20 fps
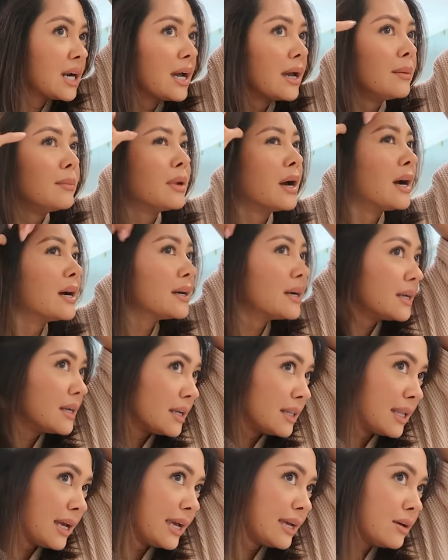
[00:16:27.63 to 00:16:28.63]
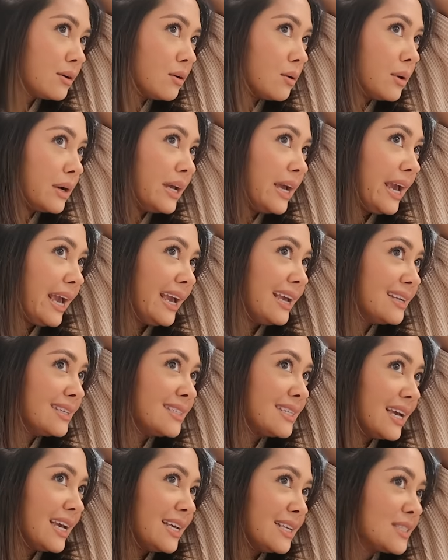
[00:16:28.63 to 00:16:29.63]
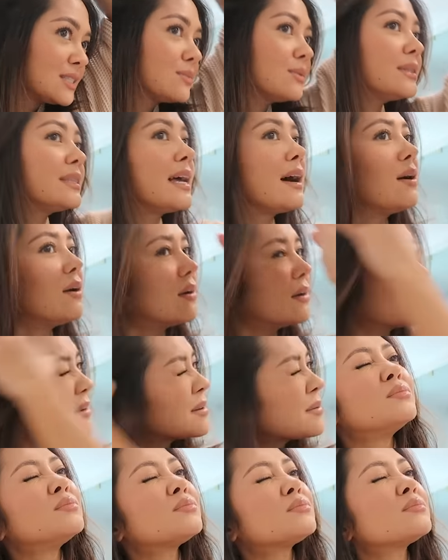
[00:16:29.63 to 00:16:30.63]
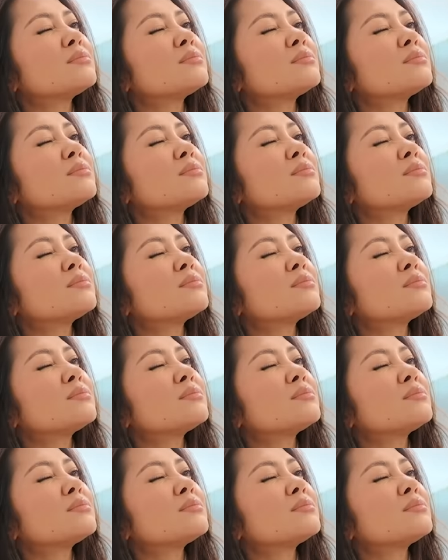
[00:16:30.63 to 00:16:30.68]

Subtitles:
I'm not gonna like go 8 days without